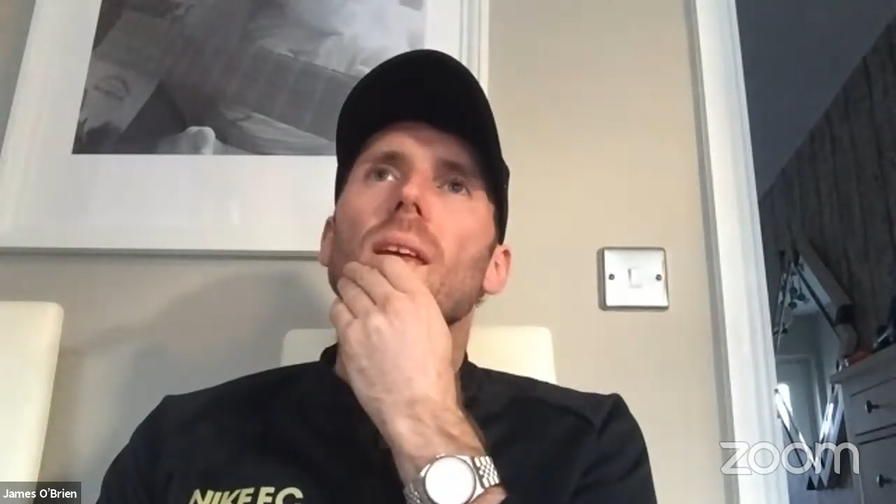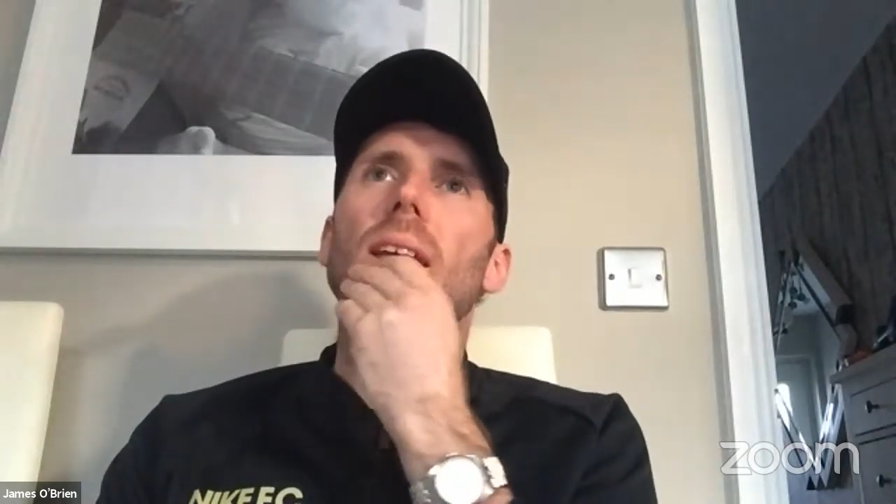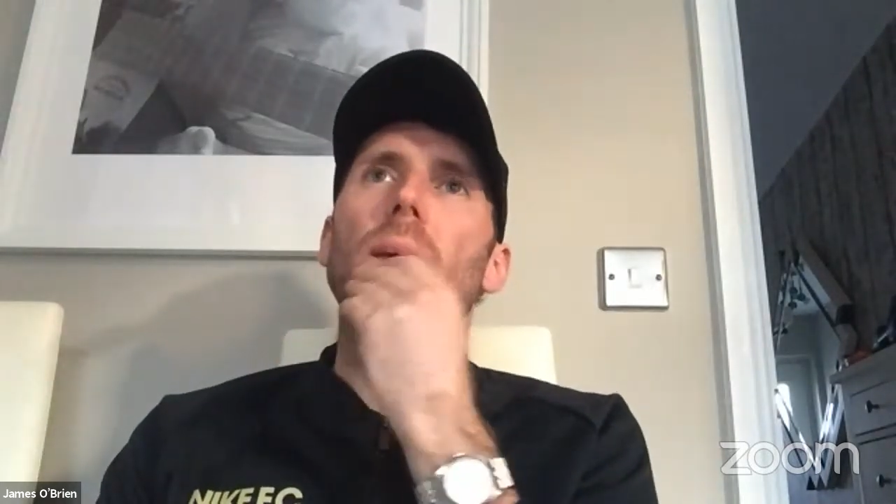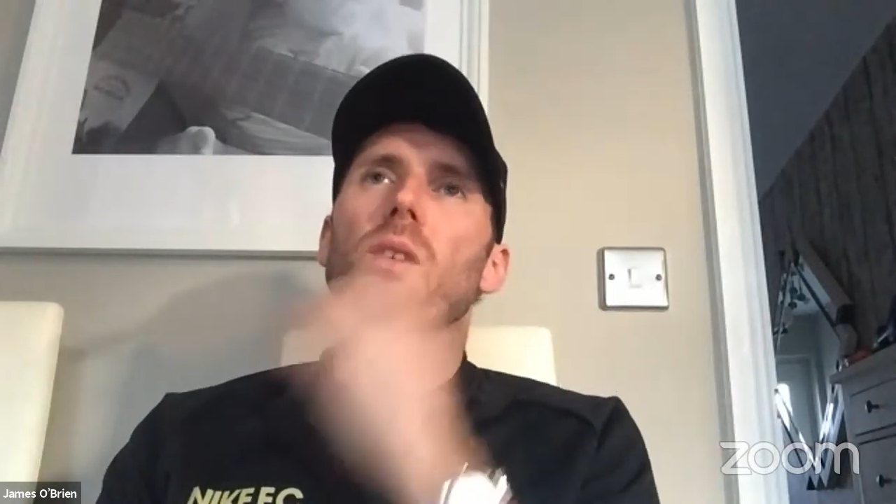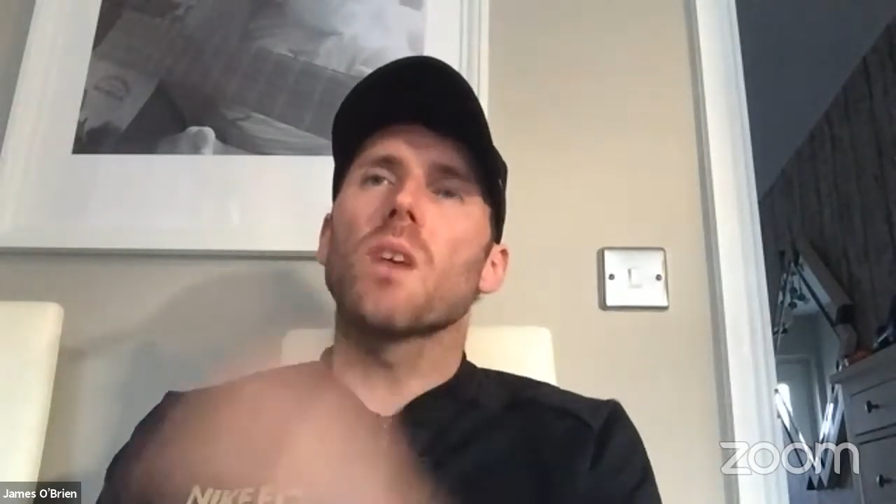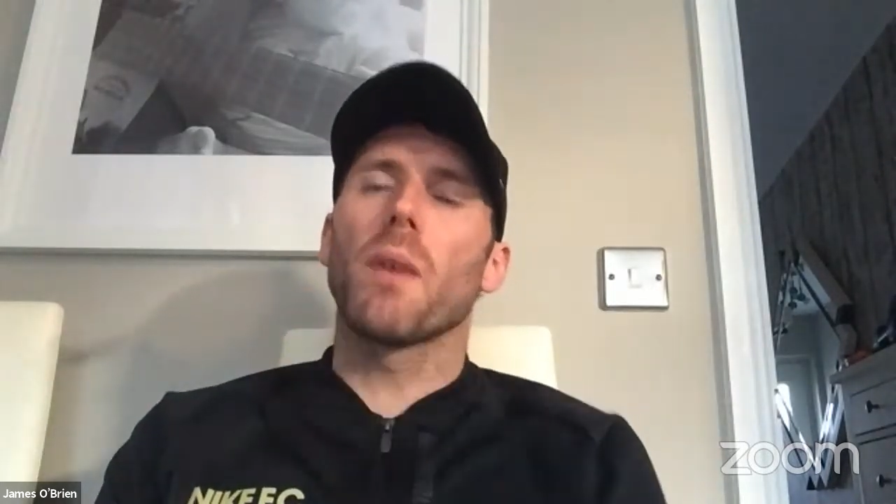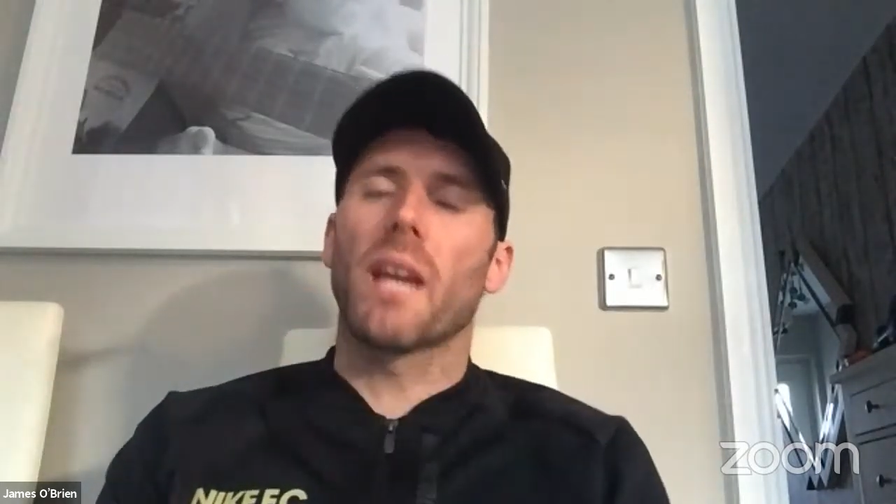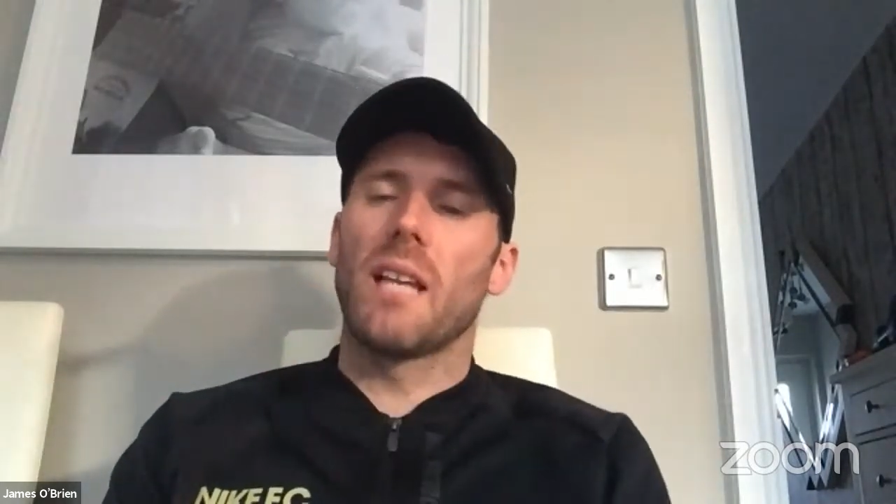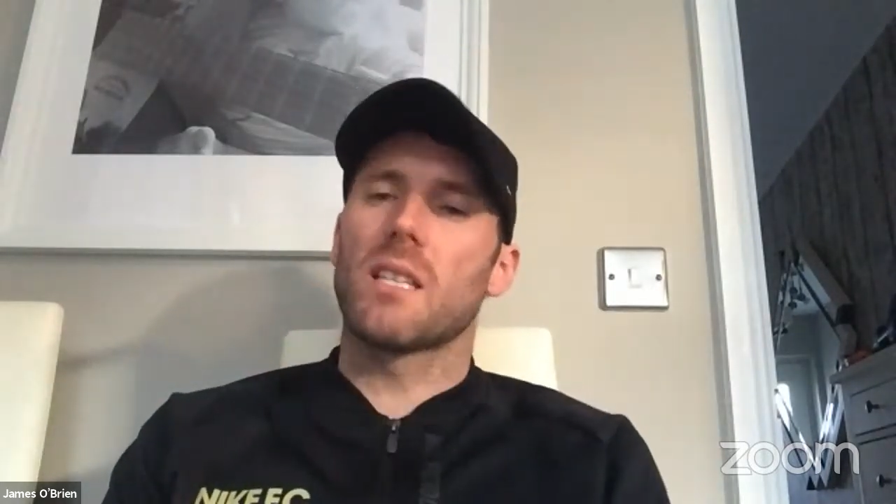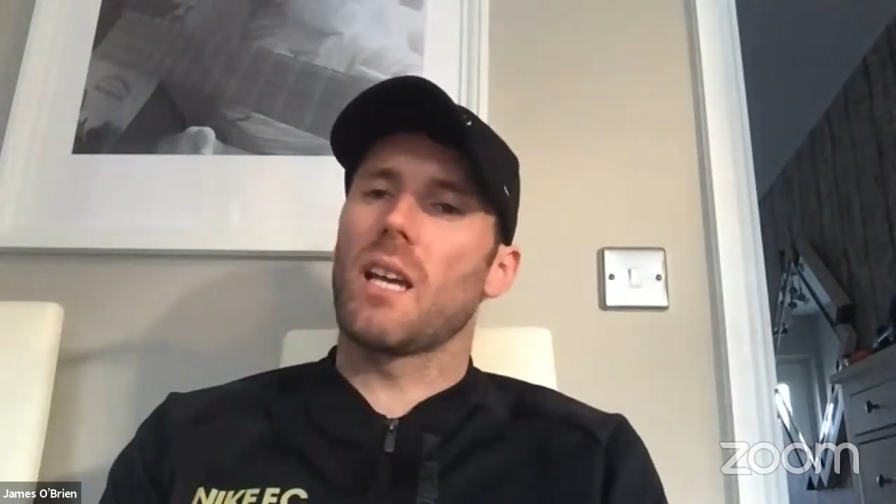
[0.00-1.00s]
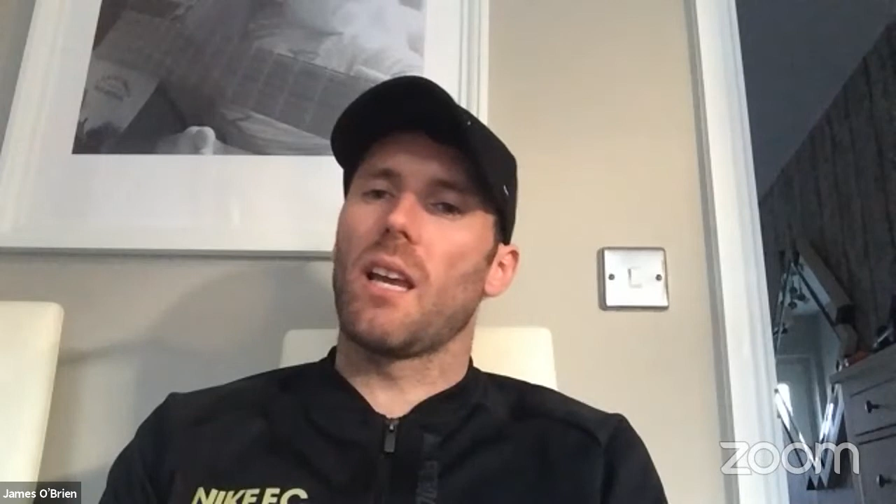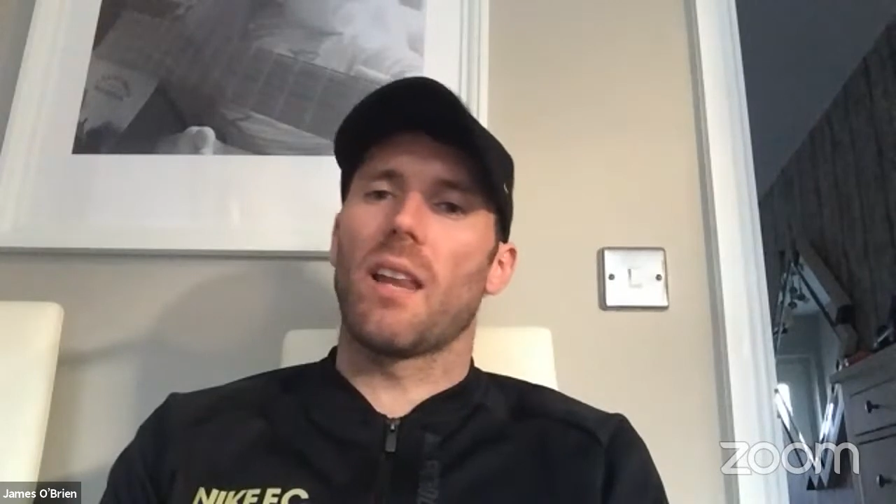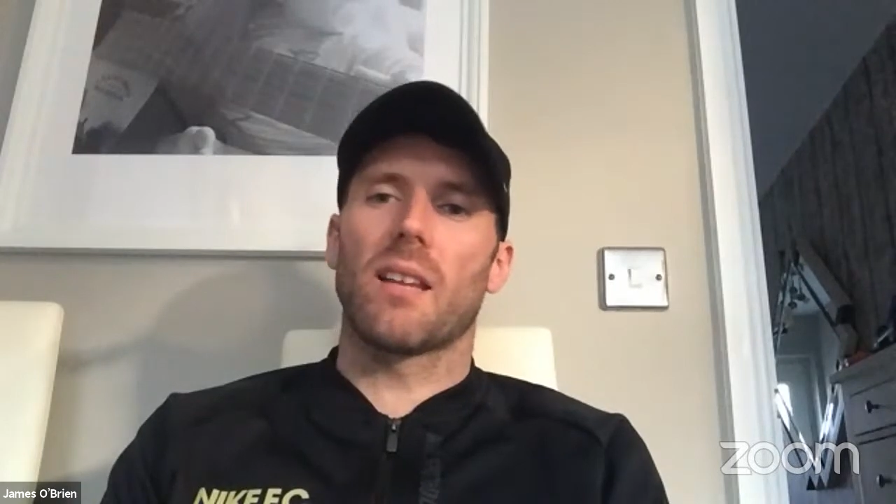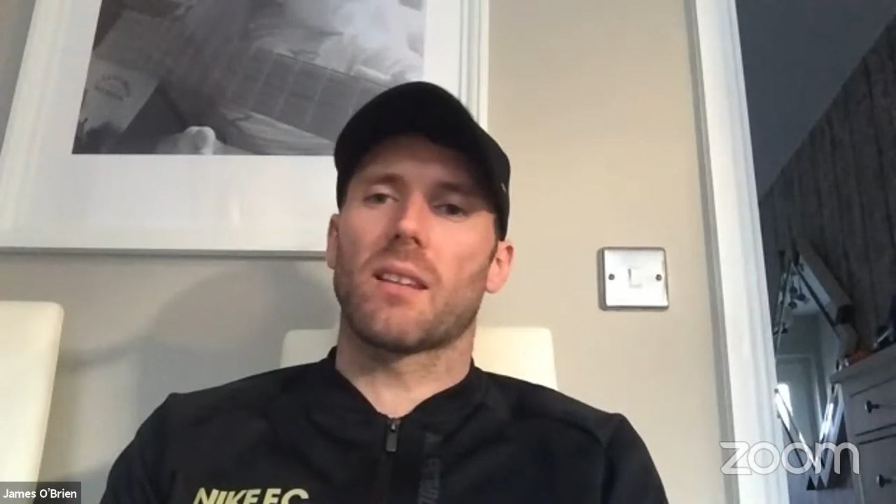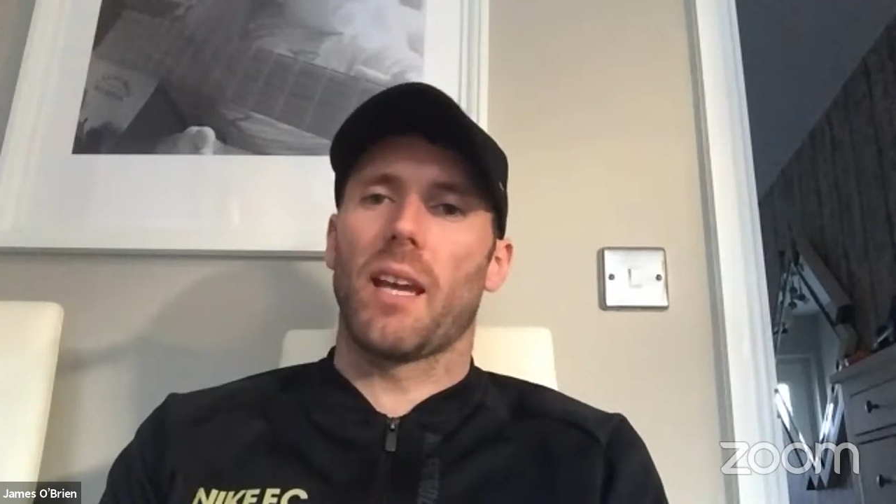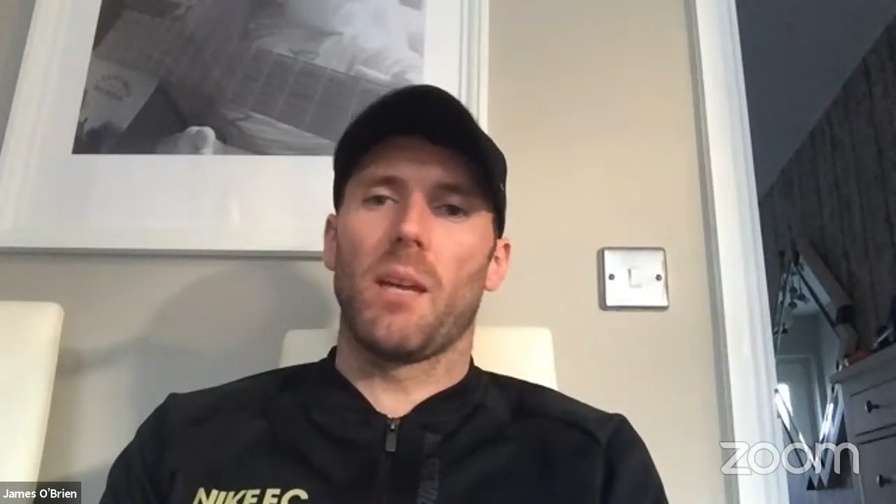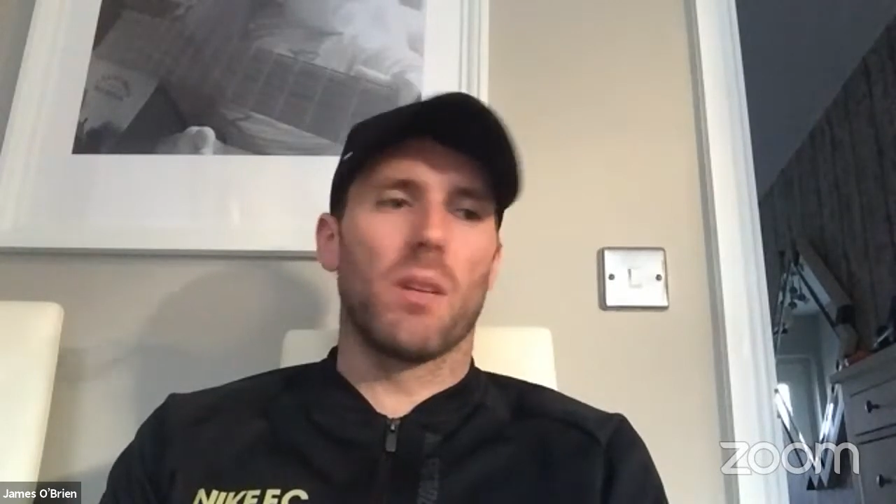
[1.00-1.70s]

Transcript: he was up against it at that time,